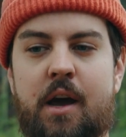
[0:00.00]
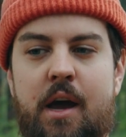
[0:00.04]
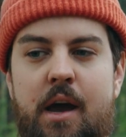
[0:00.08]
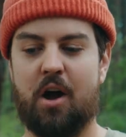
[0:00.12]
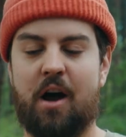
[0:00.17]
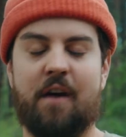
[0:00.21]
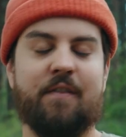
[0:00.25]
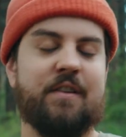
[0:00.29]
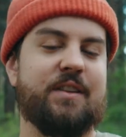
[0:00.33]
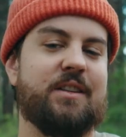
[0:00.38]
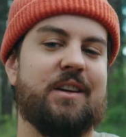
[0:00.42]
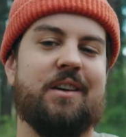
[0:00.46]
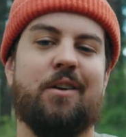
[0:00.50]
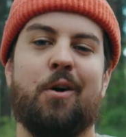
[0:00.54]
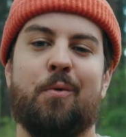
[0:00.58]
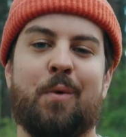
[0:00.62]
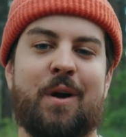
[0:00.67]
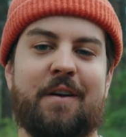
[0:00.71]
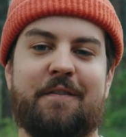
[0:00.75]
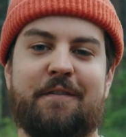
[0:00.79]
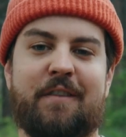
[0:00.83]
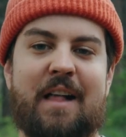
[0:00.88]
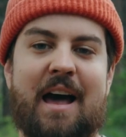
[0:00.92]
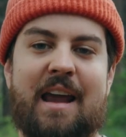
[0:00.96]
Obviously, you don't
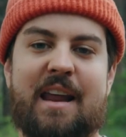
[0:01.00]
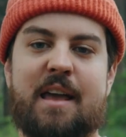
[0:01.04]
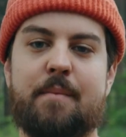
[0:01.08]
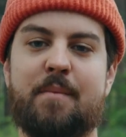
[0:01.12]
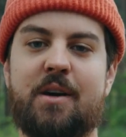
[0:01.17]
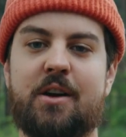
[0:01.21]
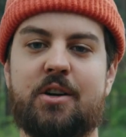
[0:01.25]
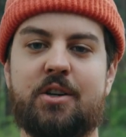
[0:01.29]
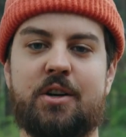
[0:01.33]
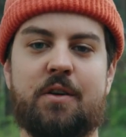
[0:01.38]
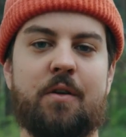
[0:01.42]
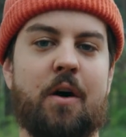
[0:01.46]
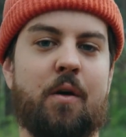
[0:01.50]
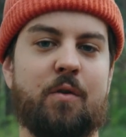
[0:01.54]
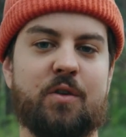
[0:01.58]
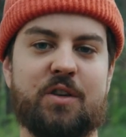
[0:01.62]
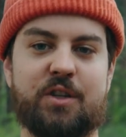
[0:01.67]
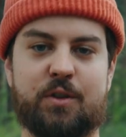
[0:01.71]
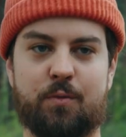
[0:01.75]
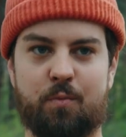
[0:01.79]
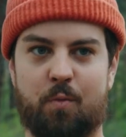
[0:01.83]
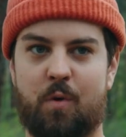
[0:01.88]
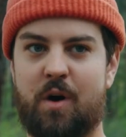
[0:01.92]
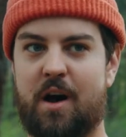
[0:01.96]
want a flat image. You don't
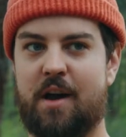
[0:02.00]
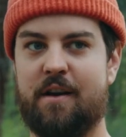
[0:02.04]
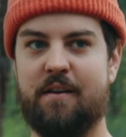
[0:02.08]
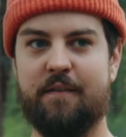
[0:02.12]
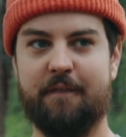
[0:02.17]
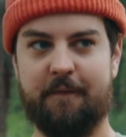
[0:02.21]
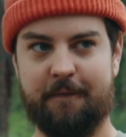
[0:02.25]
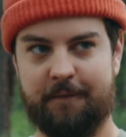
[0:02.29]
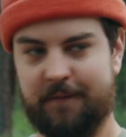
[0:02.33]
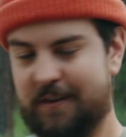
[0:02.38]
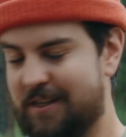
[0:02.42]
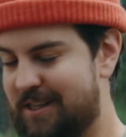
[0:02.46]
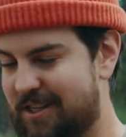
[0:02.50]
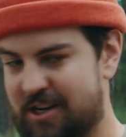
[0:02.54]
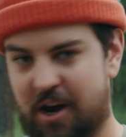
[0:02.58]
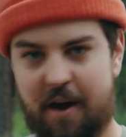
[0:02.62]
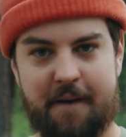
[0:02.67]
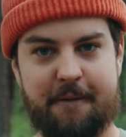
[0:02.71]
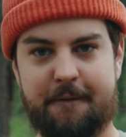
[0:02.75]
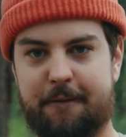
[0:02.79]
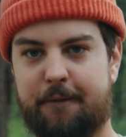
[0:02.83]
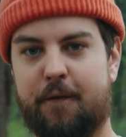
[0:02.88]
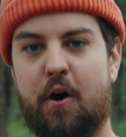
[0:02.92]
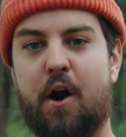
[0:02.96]
just want
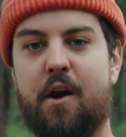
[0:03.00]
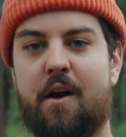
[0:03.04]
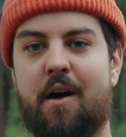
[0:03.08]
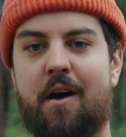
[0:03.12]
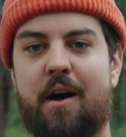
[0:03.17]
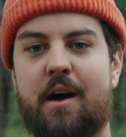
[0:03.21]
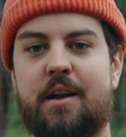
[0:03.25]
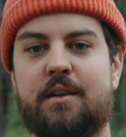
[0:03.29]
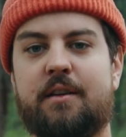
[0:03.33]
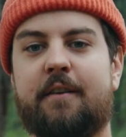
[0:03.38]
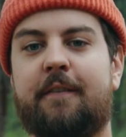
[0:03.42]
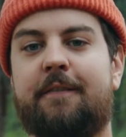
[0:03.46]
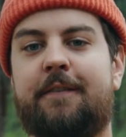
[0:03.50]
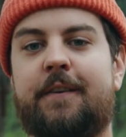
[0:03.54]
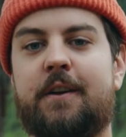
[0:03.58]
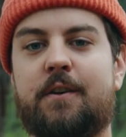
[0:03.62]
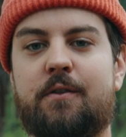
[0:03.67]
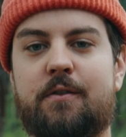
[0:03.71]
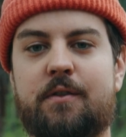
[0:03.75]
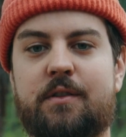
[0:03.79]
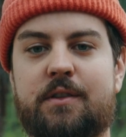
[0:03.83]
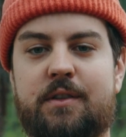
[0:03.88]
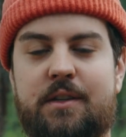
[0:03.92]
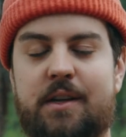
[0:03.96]
sun front on
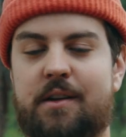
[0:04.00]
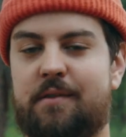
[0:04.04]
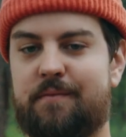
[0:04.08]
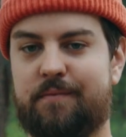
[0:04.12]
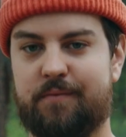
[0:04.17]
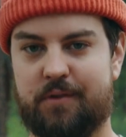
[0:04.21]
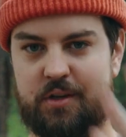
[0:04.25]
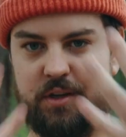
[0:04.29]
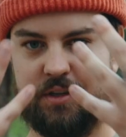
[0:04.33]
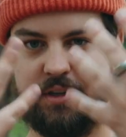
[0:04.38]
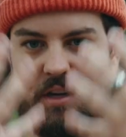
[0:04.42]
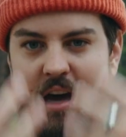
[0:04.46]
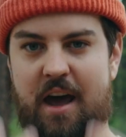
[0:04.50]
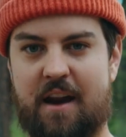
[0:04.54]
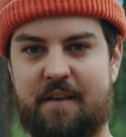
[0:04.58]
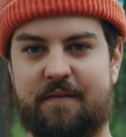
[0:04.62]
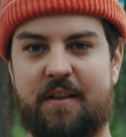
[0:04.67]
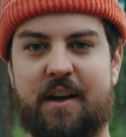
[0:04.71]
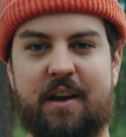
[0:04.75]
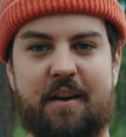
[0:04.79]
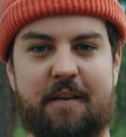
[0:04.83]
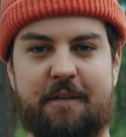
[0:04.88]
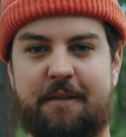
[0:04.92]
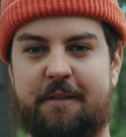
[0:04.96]
diffused and just kind of
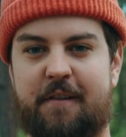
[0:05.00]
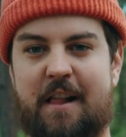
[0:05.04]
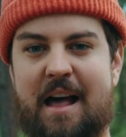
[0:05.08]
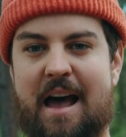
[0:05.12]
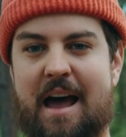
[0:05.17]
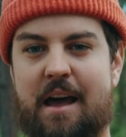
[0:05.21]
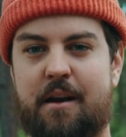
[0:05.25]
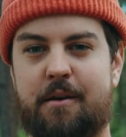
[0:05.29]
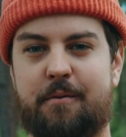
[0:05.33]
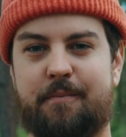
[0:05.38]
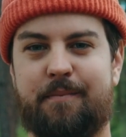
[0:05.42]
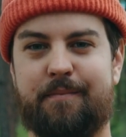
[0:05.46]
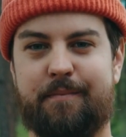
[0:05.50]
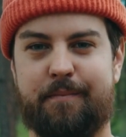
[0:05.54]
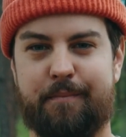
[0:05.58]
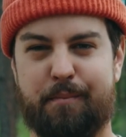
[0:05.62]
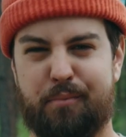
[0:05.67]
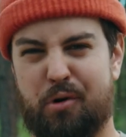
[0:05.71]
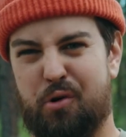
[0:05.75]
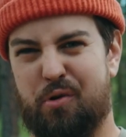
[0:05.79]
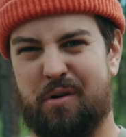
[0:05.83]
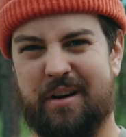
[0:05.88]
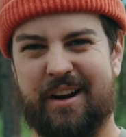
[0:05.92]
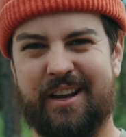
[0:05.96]
like a flat,
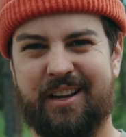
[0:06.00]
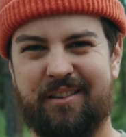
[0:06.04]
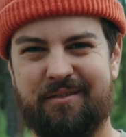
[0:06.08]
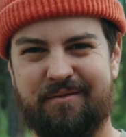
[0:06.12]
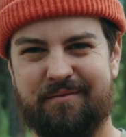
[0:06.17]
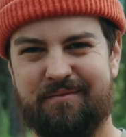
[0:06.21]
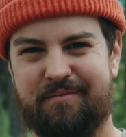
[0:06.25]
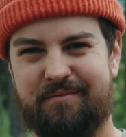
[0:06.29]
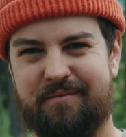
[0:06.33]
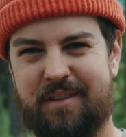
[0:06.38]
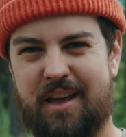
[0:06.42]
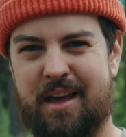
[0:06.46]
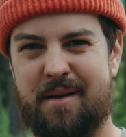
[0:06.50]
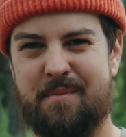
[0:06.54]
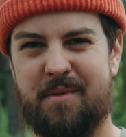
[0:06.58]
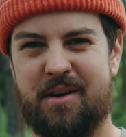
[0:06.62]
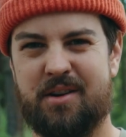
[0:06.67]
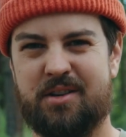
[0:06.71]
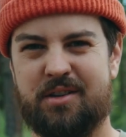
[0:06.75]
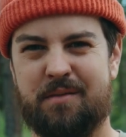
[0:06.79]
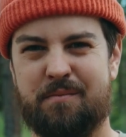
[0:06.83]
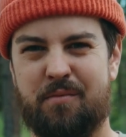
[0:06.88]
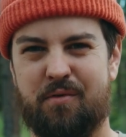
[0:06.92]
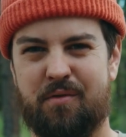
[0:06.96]
boring
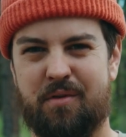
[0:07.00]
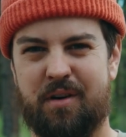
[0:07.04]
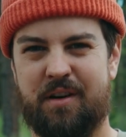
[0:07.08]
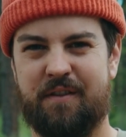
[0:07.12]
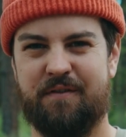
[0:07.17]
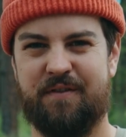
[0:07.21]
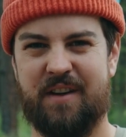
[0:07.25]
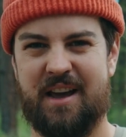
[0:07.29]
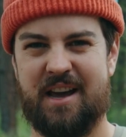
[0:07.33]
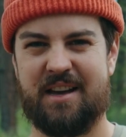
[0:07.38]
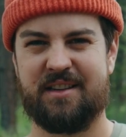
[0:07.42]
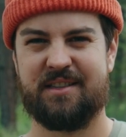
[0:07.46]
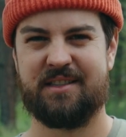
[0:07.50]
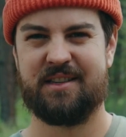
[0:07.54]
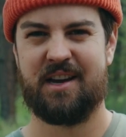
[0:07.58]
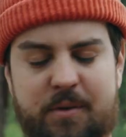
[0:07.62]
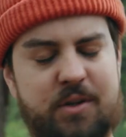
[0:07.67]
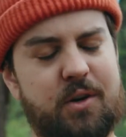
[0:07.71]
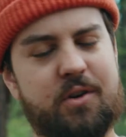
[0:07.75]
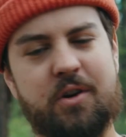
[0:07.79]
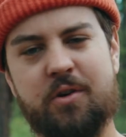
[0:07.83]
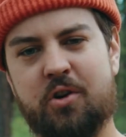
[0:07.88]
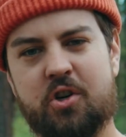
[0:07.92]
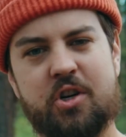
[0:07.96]
image and boring face.
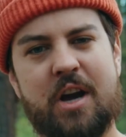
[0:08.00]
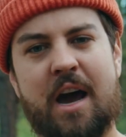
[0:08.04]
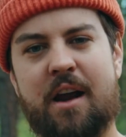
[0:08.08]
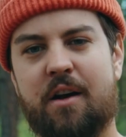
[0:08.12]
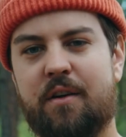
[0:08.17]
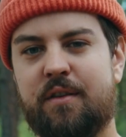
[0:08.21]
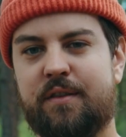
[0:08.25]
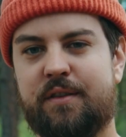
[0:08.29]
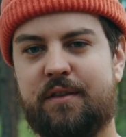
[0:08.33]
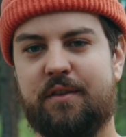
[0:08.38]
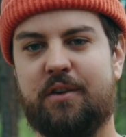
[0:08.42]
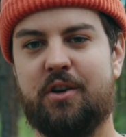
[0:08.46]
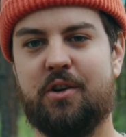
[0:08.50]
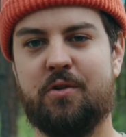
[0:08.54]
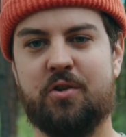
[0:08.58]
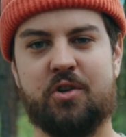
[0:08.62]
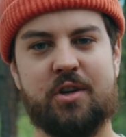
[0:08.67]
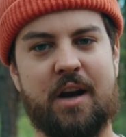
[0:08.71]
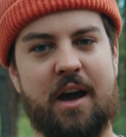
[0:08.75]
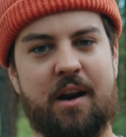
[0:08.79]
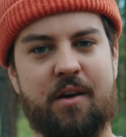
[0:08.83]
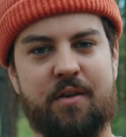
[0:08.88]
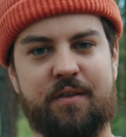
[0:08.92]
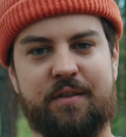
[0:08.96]
So use shadows. Use
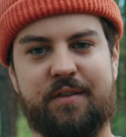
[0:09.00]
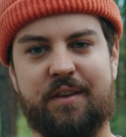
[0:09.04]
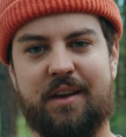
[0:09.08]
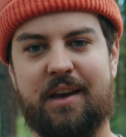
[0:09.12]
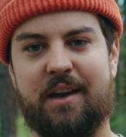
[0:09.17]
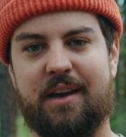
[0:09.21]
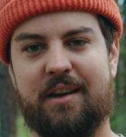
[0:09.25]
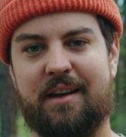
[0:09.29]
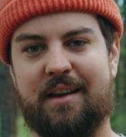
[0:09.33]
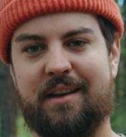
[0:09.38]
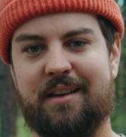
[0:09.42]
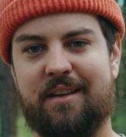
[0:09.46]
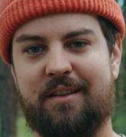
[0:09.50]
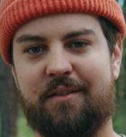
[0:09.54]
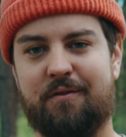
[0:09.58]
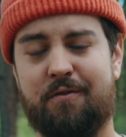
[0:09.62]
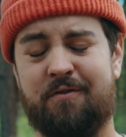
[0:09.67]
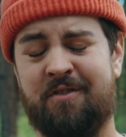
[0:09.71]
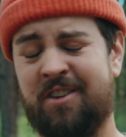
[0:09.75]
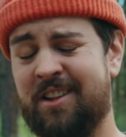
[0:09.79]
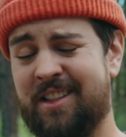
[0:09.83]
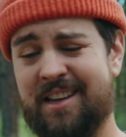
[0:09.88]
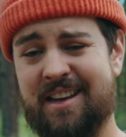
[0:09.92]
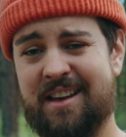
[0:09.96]
shadows. It is
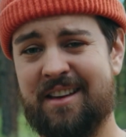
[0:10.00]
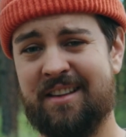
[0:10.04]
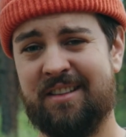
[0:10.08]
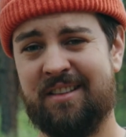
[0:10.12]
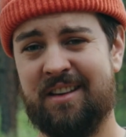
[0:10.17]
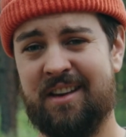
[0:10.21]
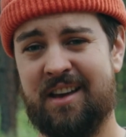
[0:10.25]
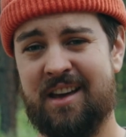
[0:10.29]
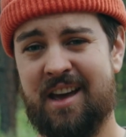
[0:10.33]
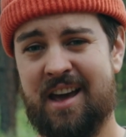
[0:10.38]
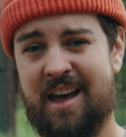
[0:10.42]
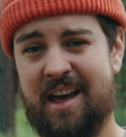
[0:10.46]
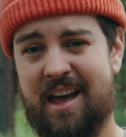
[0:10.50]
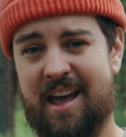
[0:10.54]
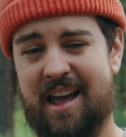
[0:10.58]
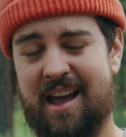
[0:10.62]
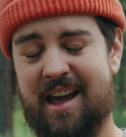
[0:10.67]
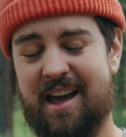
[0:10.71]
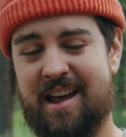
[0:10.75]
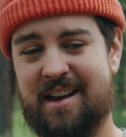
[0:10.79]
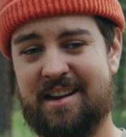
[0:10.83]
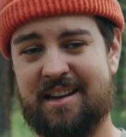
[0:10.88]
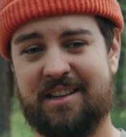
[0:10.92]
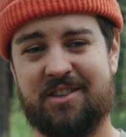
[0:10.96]
really easy
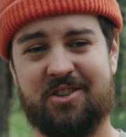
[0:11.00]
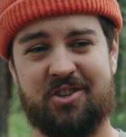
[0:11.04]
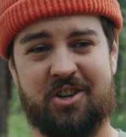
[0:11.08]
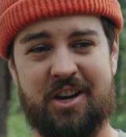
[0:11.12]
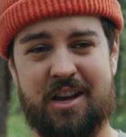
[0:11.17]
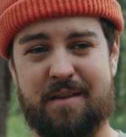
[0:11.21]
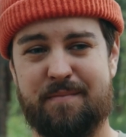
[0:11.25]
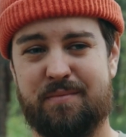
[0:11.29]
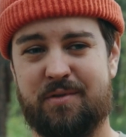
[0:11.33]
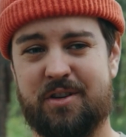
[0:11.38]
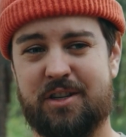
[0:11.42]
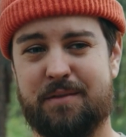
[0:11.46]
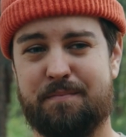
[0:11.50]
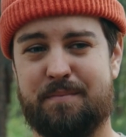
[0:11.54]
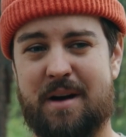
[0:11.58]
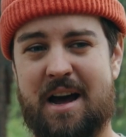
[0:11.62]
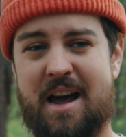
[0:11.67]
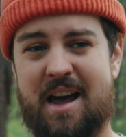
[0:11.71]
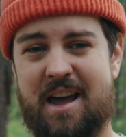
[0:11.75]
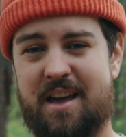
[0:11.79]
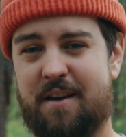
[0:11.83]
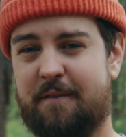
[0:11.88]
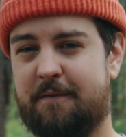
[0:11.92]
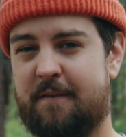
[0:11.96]
and it's cheap. Just
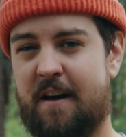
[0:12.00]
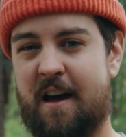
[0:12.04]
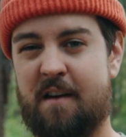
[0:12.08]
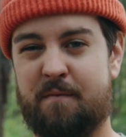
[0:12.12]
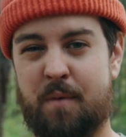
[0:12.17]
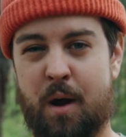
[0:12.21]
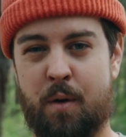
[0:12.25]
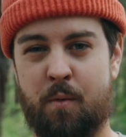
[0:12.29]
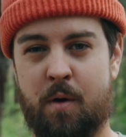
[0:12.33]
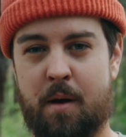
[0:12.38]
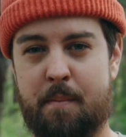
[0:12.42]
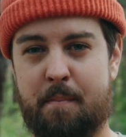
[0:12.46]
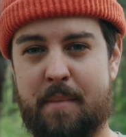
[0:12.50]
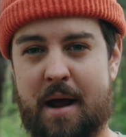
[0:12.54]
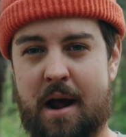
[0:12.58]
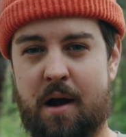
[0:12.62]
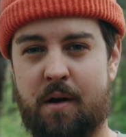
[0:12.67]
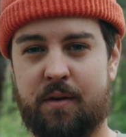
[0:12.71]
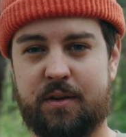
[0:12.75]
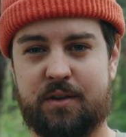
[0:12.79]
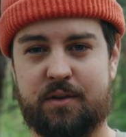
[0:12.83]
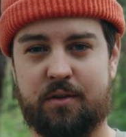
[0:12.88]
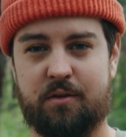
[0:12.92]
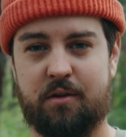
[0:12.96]
buy a 5x1
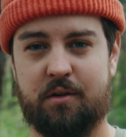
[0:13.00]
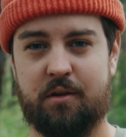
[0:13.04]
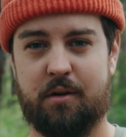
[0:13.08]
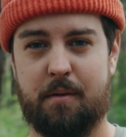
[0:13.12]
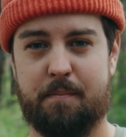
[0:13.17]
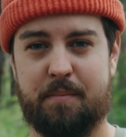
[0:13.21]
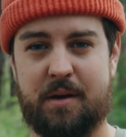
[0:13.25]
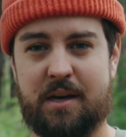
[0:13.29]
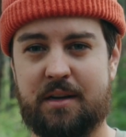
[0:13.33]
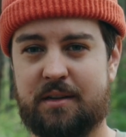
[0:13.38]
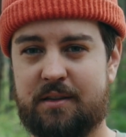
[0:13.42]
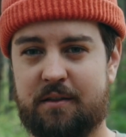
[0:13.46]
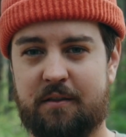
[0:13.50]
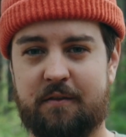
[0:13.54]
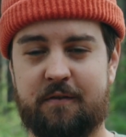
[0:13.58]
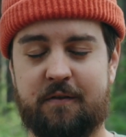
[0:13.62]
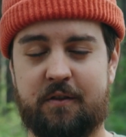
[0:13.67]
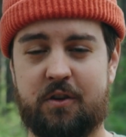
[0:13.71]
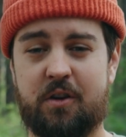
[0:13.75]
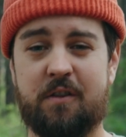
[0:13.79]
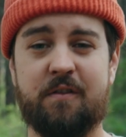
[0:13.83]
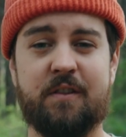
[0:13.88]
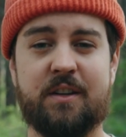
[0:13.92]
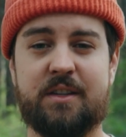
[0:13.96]
bounce or a piece of
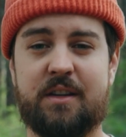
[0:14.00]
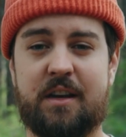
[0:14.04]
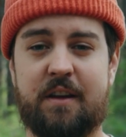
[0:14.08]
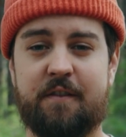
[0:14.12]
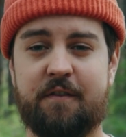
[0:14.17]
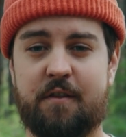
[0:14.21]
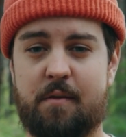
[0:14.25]
Duvetine